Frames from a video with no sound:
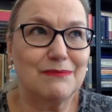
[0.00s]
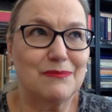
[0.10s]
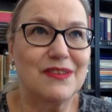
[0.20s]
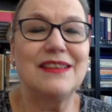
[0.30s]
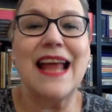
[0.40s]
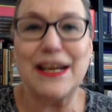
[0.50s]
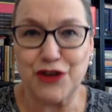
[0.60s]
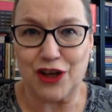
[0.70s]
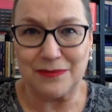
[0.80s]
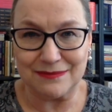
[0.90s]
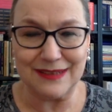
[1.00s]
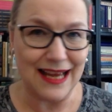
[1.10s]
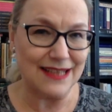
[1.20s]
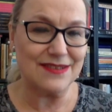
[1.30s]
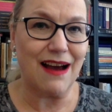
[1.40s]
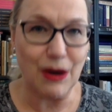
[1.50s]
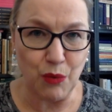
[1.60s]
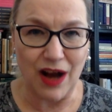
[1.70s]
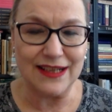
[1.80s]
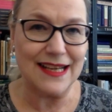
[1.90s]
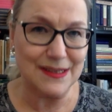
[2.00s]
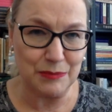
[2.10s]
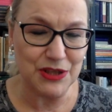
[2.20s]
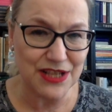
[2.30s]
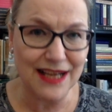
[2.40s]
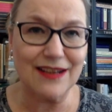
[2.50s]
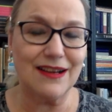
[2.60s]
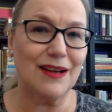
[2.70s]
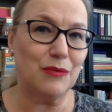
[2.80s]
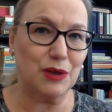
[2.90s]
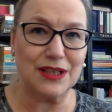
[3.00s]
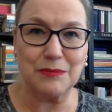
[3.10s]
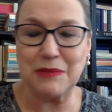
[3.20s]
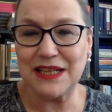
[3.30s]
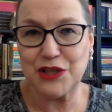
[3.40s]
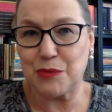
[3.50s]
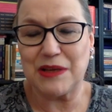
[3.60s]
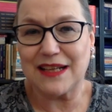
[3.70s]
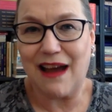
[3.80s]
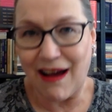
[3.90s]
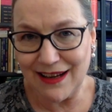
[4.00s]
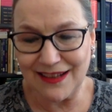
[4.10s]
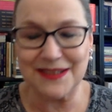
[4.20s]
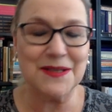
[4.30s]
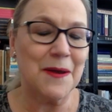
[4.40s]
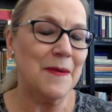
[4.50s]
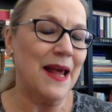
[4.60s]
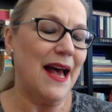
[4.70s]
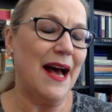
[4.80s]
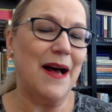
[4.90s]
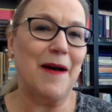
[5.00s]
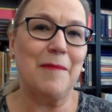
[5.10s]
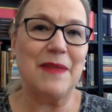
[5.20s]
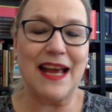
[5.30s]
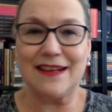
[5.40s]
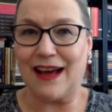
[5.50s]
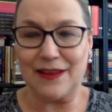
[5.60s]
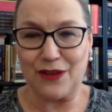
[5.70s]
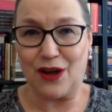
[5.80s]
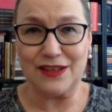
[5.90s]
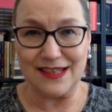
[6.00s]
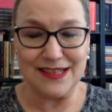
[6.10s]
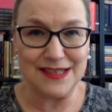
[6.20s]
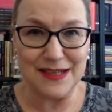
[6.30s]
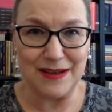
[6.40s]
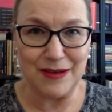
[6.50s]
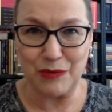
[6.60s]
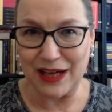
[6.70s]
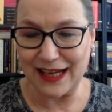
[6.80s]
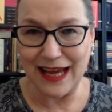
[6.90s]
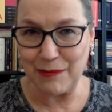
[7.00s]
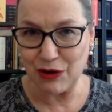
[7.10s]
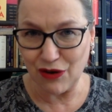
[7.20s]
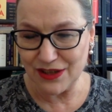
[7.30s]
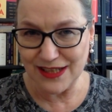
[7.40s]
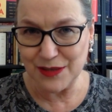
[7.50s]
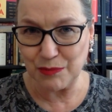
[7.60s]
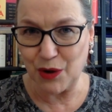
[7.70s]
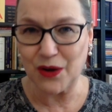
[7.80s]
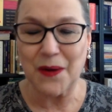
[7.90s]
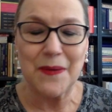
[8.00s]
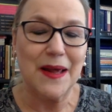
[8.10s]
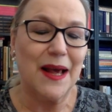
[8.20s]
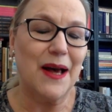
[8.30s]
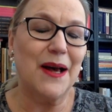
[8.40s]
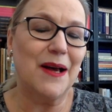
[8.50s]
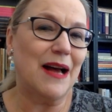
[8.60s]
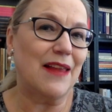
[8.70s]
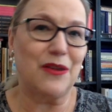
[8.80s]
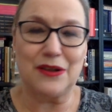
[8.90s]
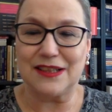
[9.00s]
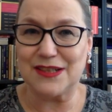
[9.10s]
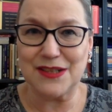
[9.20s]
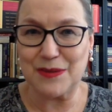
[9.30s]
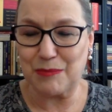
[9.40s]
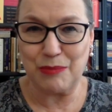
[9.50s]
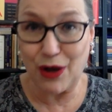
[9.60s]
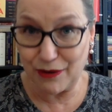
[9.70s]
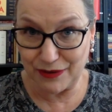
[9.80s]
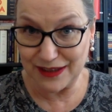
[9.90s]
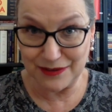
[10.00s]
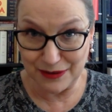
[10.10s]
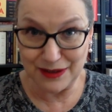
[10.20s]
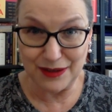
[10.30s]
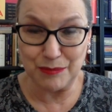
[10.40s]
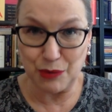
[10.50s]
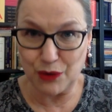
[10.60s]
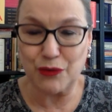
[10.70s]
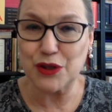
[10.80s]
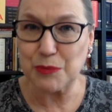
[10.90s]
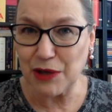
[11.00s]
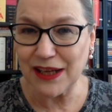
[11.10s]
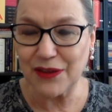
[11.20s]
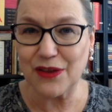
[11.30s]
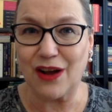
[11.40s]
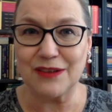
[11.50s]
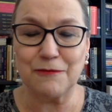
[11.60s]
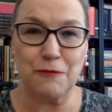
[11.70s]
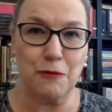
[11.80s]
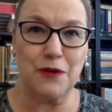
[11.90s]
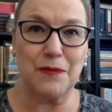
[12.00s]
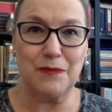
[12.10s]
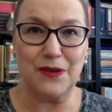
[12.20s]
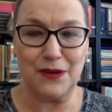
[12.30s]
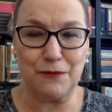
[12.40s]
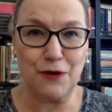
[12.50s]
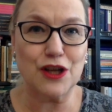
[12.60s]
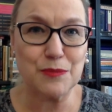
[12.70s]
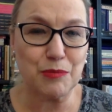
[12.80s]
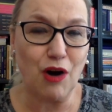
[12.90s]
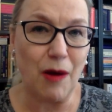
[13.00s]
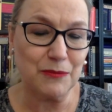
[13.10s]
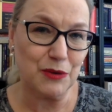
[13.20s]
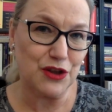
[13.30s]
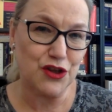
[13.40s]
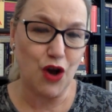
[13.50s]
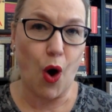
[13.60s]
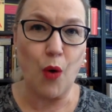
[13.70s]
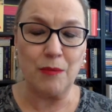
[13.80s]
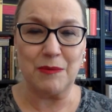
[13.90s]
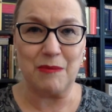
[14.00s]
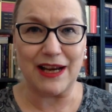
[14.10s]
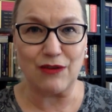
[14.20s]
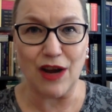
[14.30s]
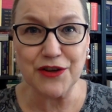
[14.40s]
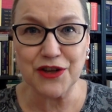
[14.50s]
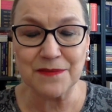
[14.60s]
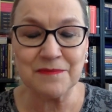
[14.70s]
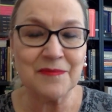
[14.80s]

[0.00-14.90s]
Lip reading: nature and Taiwan in particular, what it means to be an island. And I thought this, when I came across this book, I thought this is a perfect book for Springathon, for the first prompt, which is home migration.